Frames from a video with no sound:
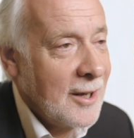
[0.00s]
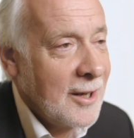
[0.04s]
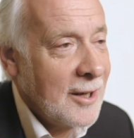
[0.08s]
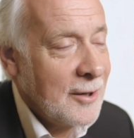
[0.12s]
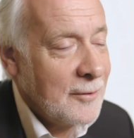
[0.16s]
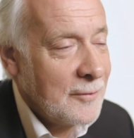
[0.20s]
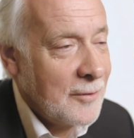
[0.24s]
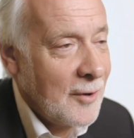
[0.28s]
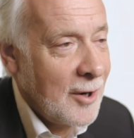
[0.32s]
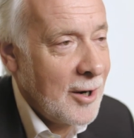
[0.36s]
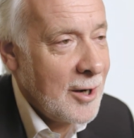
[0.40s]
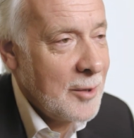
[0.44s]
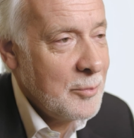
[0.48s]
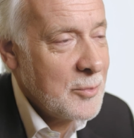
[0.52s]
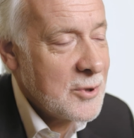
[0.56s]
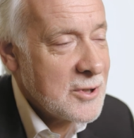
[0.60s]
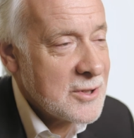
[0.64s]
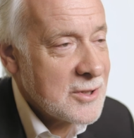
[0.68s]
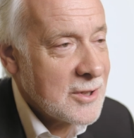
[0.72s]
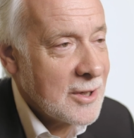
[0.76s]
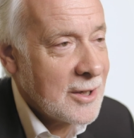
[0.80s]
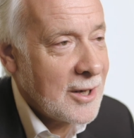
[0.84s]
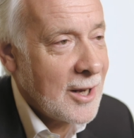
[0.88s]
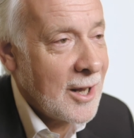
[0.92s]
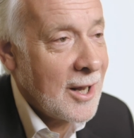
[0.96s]

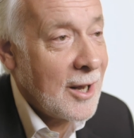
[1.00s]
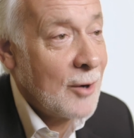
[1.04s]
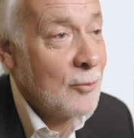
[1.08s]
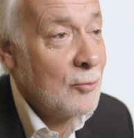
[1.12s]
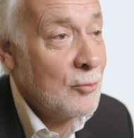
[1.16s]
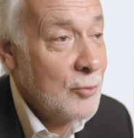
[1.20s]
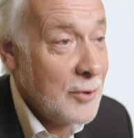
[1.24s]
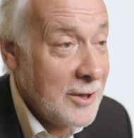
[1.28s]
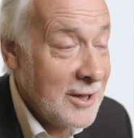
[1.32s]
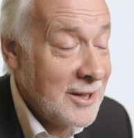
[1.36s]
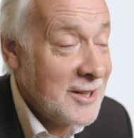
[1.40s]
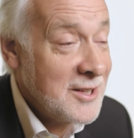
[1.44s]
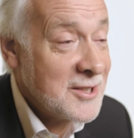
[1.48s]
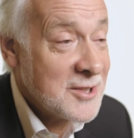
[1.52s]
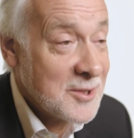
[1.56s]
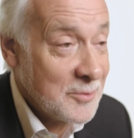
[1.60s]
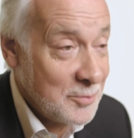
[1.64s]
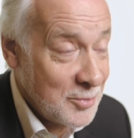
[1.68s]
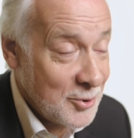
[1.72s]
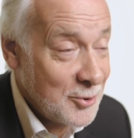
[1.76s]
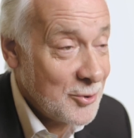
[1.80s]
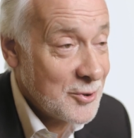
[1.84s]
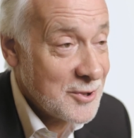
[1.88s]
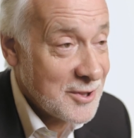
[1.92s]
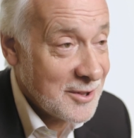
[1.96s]
environments that are really
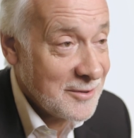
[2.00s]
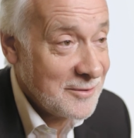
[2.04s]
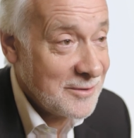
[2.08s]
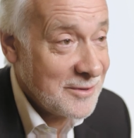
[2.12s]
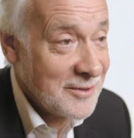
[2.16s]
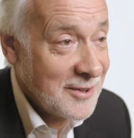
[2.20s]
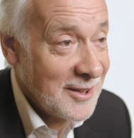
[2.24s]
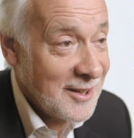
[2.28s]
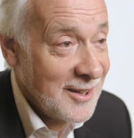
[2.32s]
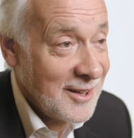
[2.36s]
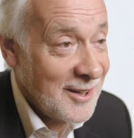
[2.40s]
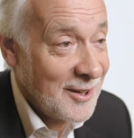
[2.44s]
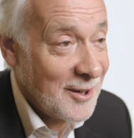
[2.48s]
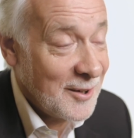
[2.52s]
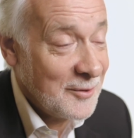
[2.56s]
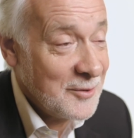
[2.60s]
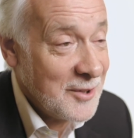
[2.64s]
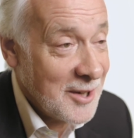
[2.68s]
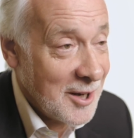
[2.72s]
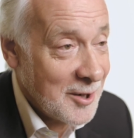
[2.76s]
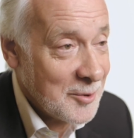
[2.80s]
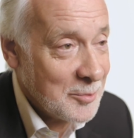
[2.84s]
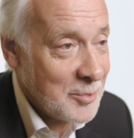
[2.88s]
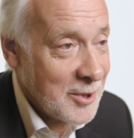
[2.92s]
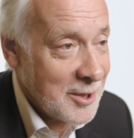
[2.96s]
supportive of
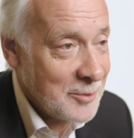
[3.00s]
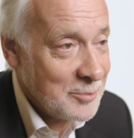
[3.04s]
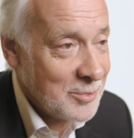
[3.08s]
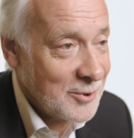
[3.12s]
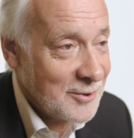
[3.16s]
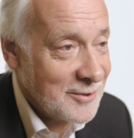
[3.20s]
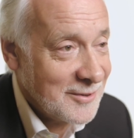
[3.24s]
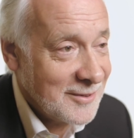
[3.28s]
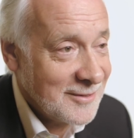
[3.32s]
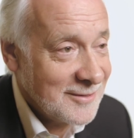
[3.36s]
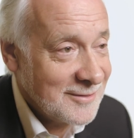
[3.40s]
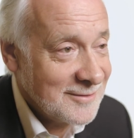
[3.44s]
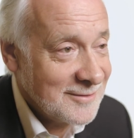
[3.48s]
young people?